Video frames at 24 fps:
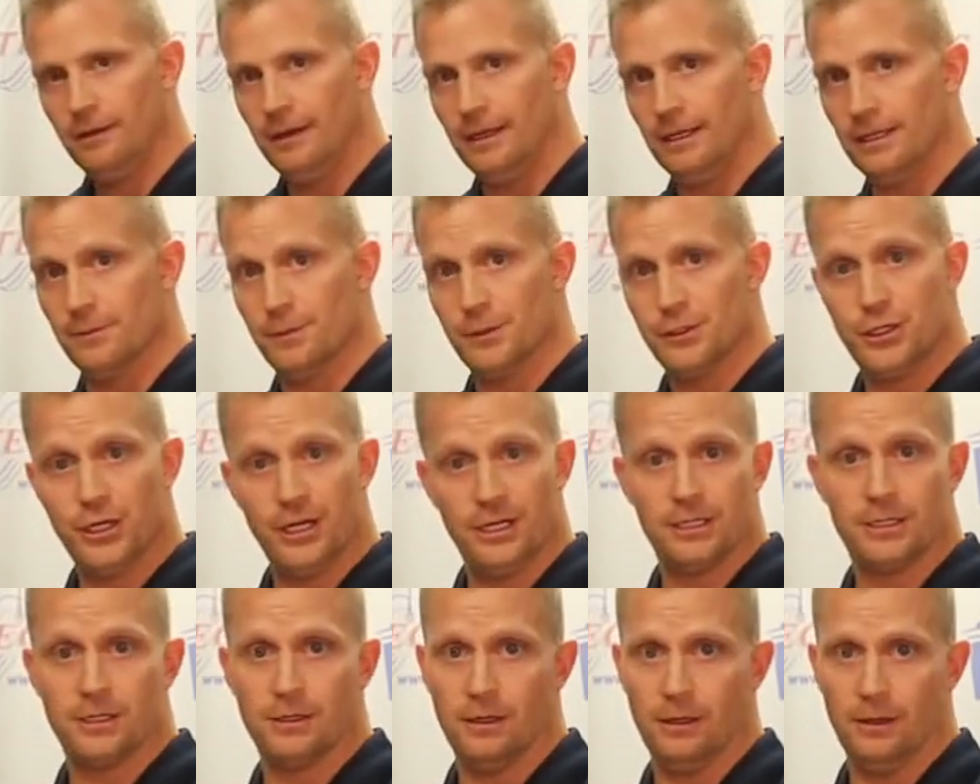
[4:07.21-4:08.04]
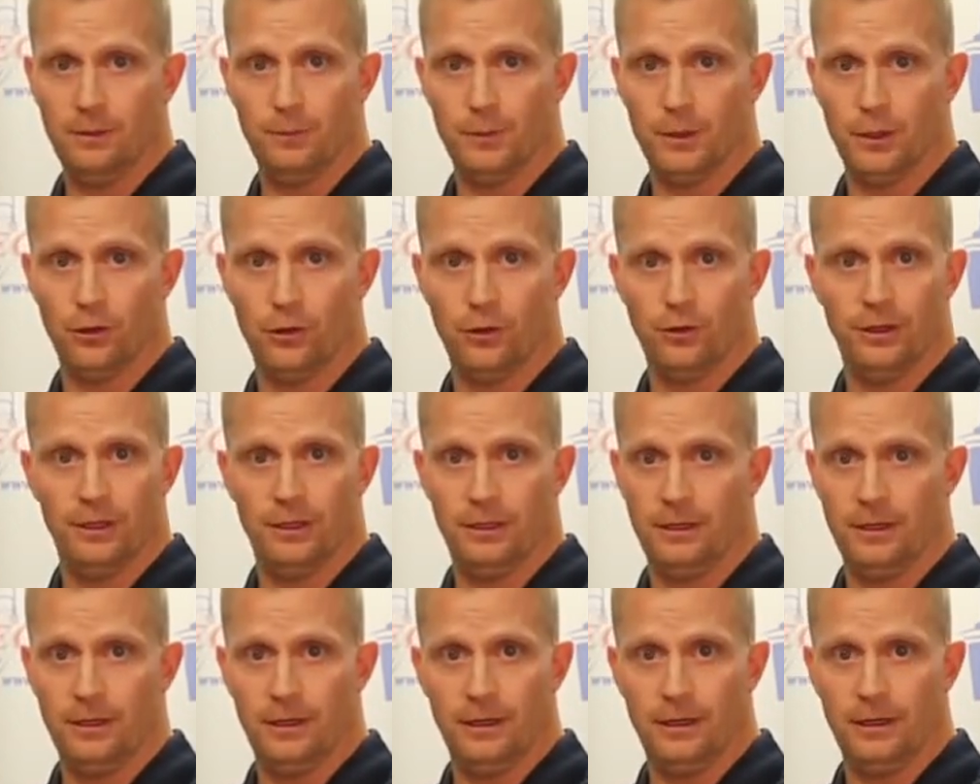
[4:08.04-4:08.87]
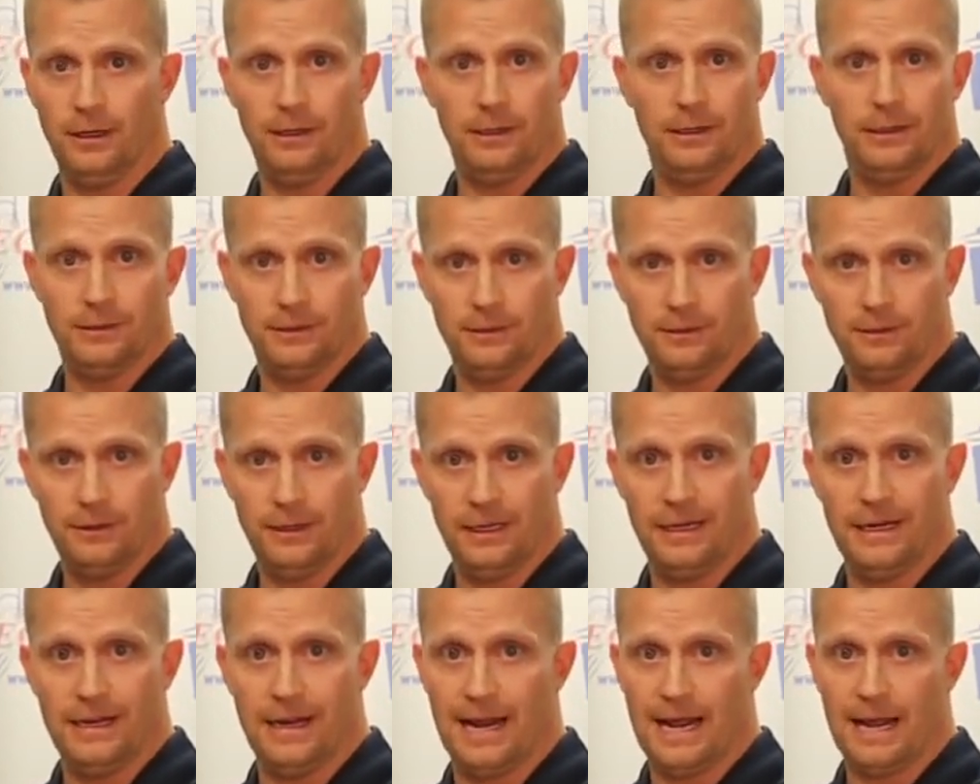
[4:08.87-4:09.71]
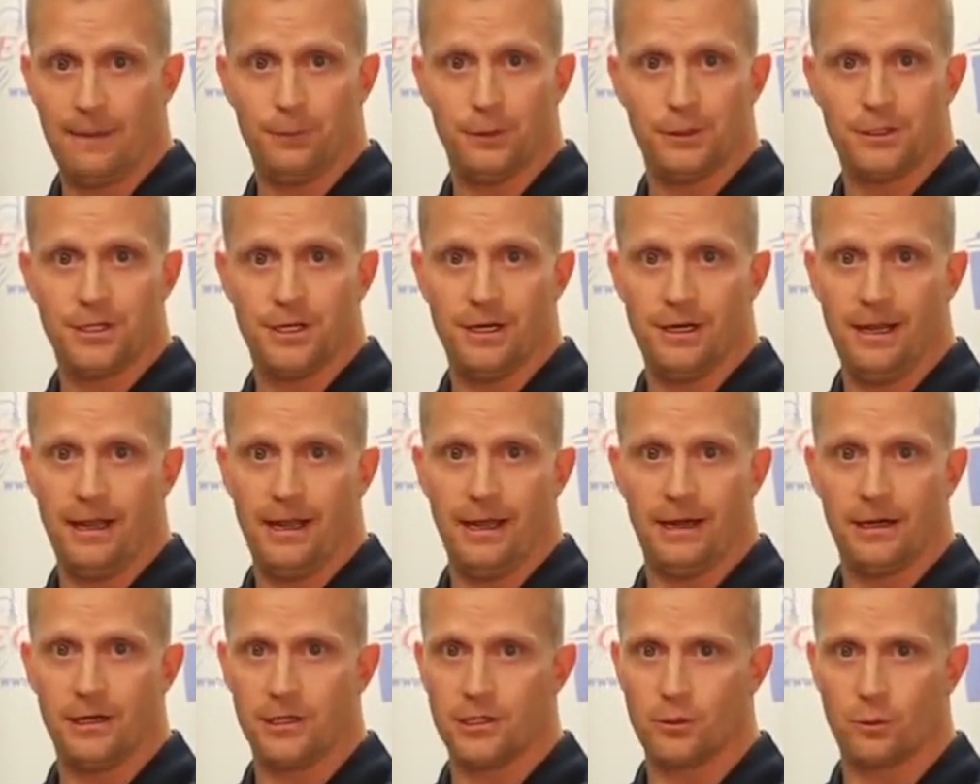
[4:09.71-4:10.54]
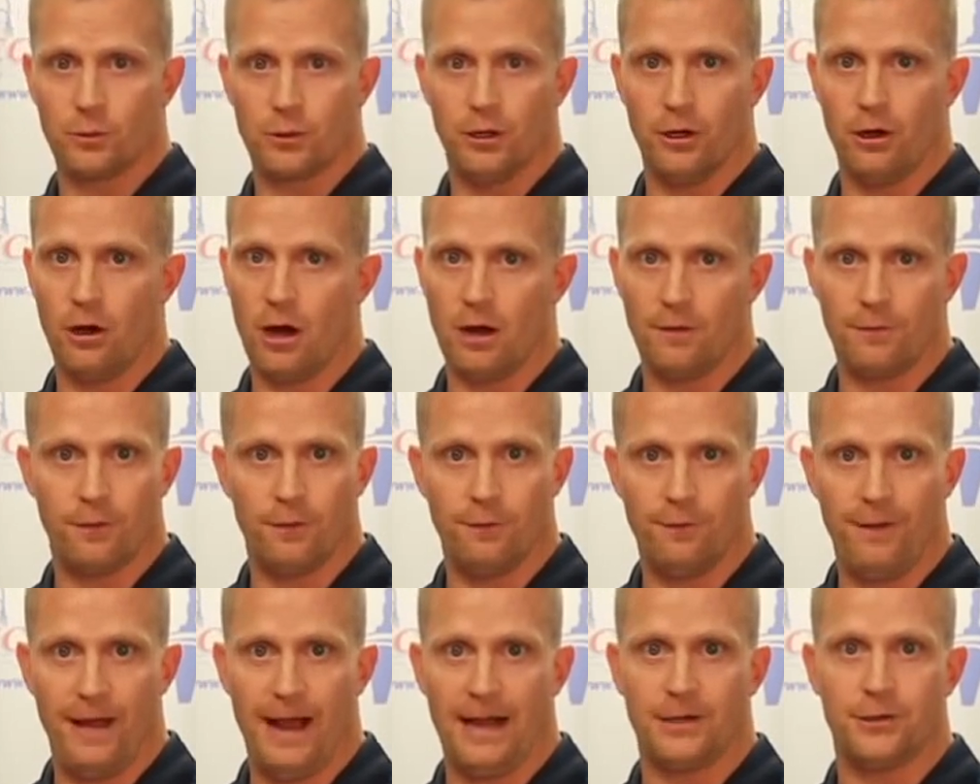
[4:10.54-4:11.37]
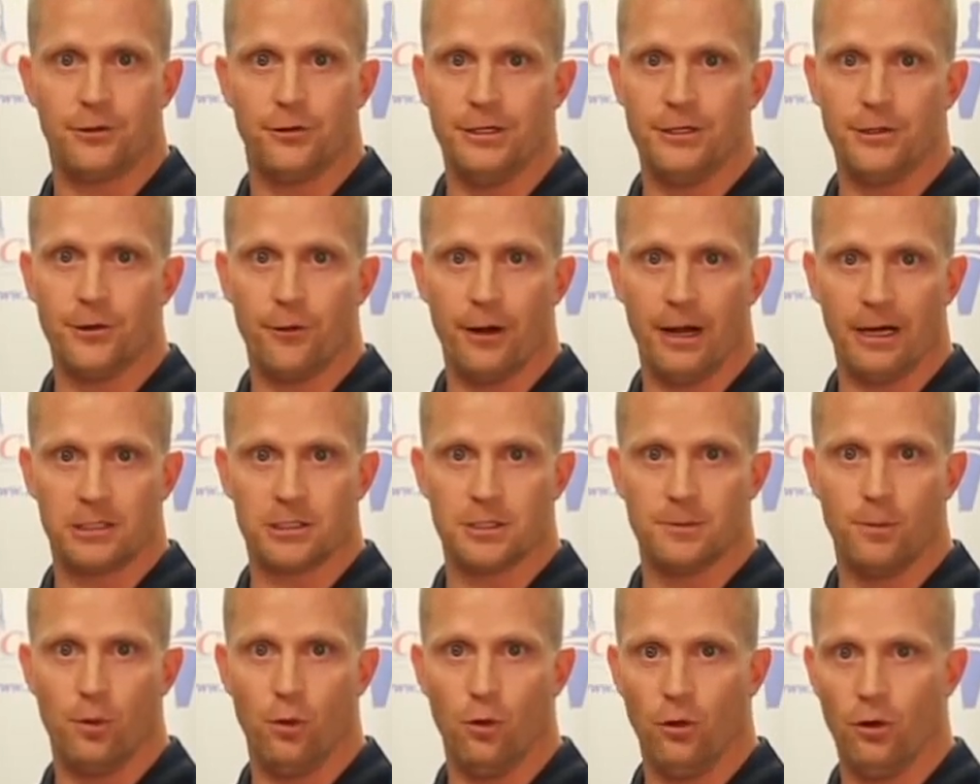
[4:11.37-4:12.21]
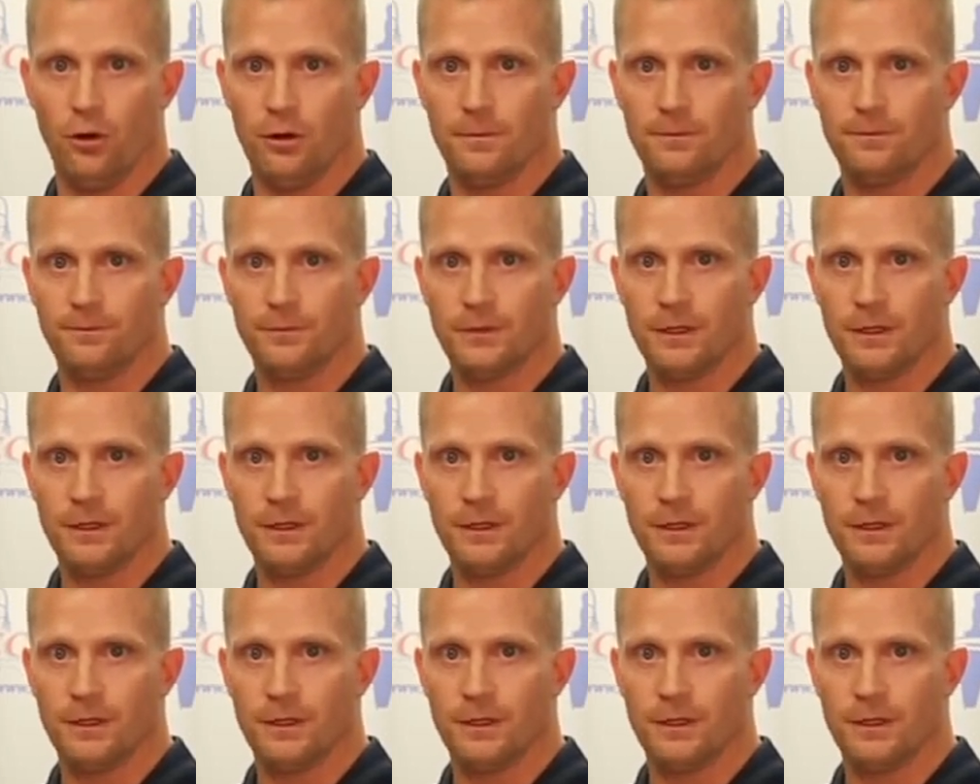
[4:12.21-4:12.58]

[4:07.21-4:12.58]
And the machine's built in Indianapolis, Indiana, so we're going to offer factory direct support.